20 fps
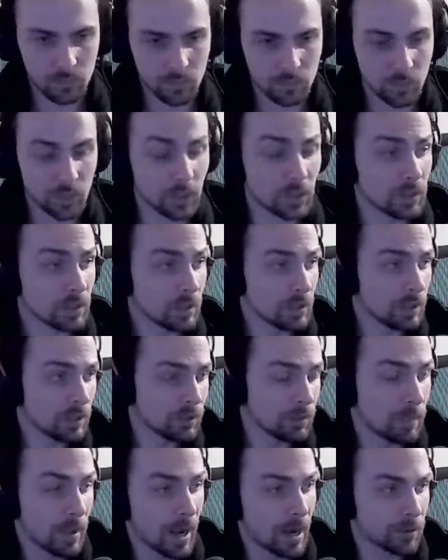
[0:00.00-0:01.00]

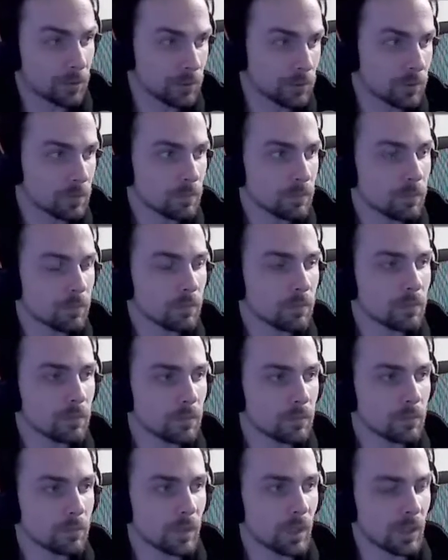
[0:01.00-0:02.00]
It's a balance.
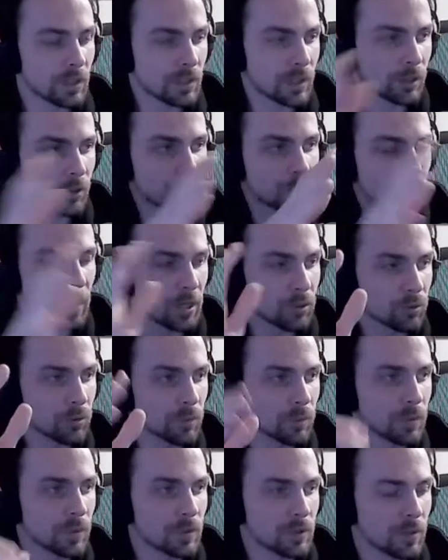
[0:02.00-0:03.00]
It's like a
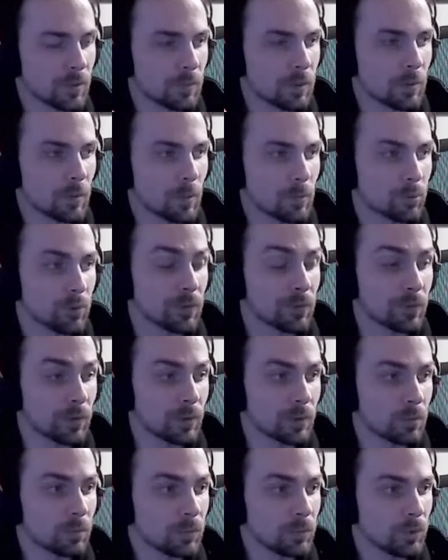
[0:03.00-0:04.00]
spectrum. And some people
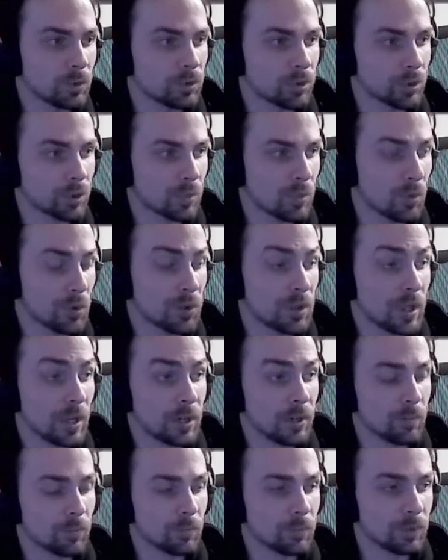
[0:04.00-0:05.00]
prefer just
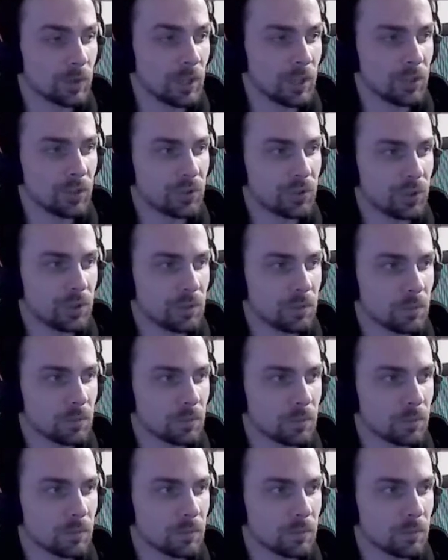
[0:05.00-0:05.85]
mundanity.